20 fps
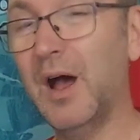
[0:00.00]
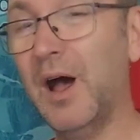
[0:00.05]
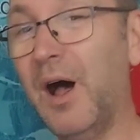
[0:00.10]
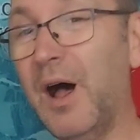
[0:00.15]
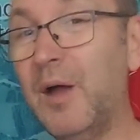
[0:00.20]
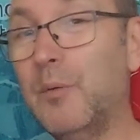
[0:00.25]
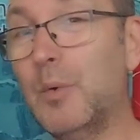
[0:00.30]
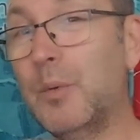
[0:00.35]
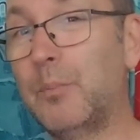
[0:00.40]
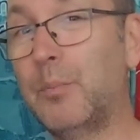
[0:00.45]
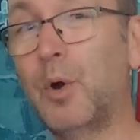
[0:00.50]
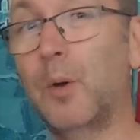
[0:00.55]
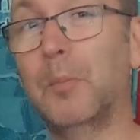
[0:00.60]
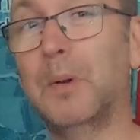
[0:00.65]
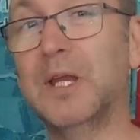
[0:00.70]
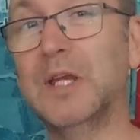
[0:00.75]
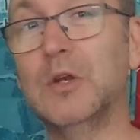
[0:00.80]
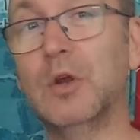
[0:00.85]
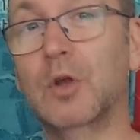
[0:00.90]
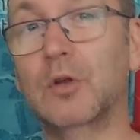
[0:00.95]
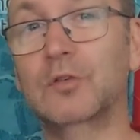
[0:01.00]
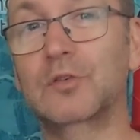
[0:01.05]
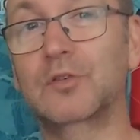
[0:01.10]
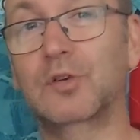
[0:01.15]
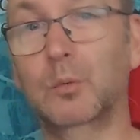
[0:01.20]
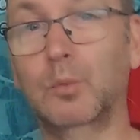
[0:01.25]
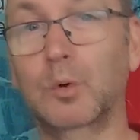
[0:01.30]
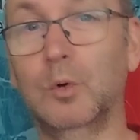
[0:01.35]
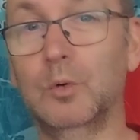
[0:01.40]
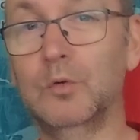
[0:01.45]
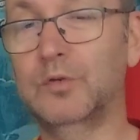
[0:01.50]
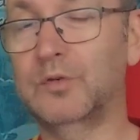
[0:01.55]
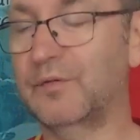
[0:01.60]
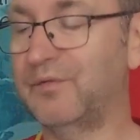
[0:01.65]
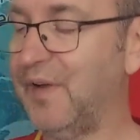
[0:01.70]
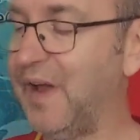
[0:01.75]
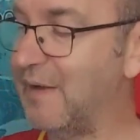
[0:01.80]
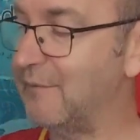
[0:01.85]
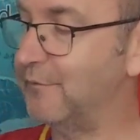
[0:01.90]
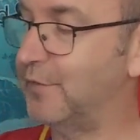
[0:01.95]
I would probably nod towards the
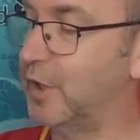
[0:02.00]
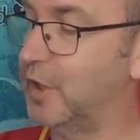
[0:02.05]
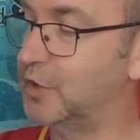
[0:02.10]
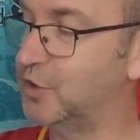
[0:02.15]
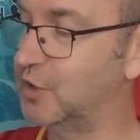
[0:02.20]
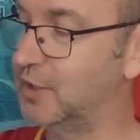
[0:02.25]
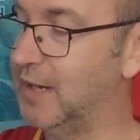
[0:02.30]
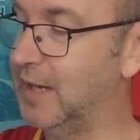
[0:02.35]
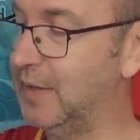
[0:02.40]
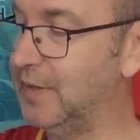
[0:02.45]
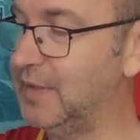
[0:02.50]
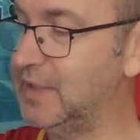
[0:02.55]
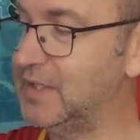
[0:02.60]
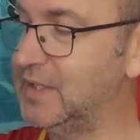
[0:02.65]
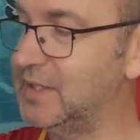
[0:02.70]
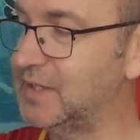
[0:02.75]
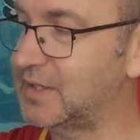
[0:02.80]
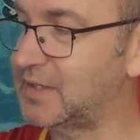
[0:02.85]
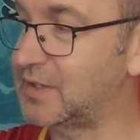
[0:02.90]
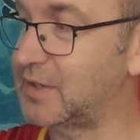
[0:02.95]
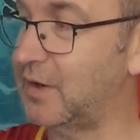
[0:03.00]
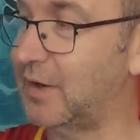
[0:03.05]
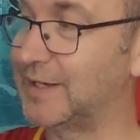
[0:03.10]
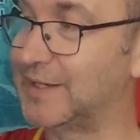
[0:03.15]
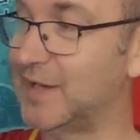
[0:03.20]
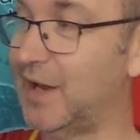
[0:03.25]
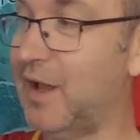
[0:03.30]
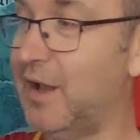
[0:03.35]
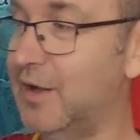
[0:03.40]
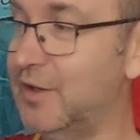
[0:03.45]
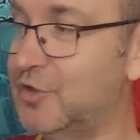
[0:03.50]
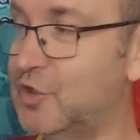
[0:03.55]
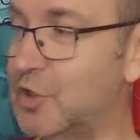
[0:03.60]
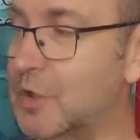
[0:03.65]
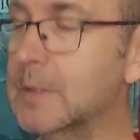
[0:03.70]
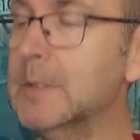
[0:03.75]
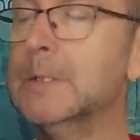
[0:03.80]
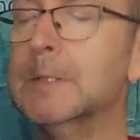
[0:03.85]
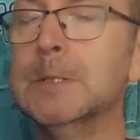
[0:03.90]
fan version. Now, this is a size large.